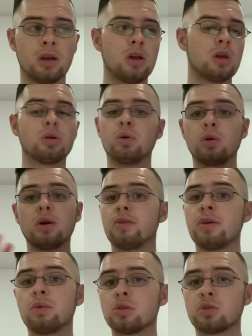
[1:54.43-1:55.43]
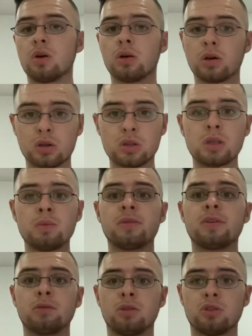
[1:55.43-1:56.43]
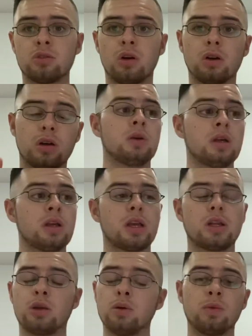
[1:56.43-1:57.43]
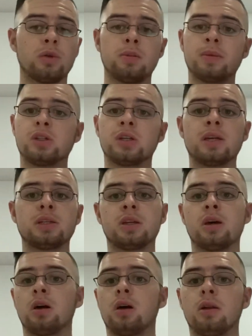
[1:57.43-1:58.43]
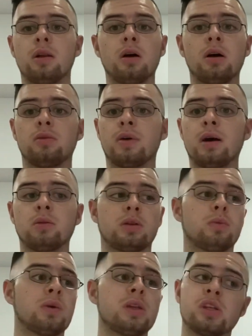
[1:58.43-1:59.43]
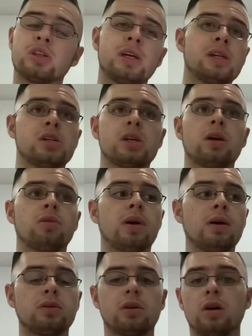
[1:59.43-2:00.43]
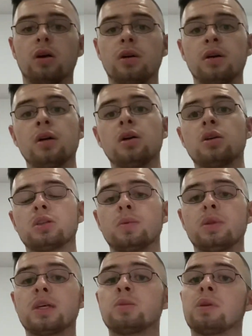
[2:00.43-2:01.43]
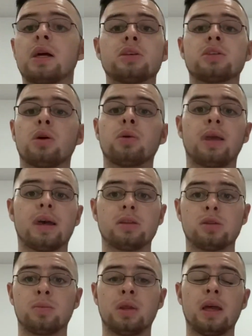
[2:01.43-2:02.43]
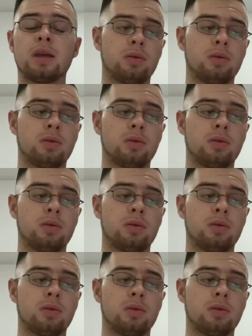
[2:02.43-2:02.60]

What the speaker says: Not all of it was wrong, some of it was wrong. You don't want to be changing it a lot around, and when you change it around a lot, some of these players don't get to play